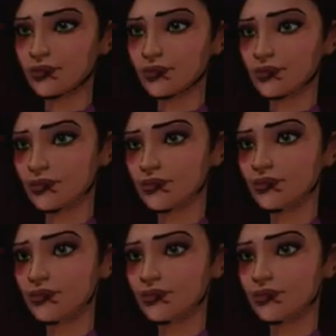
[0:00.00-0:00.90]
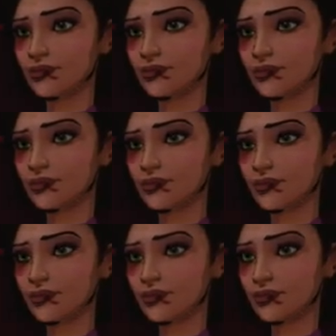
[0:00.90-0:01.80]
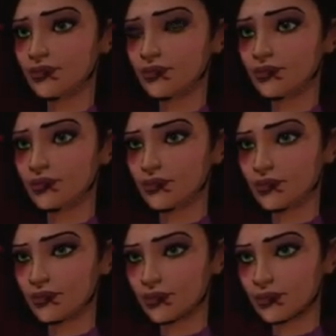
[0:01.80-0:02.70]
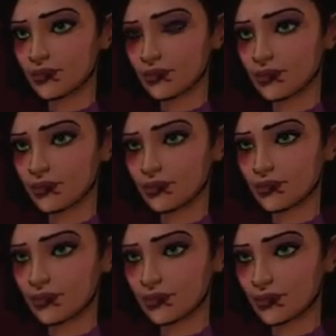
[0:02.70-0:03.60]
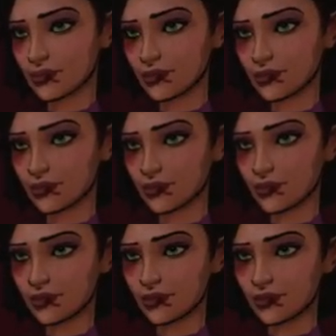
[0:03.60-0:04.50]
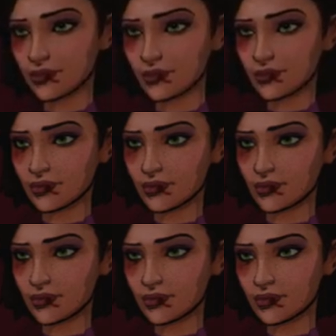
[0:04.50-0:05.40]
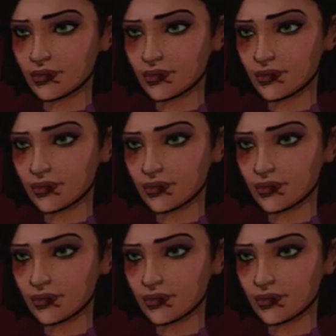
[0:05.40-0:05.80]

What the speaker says: (no one is talking)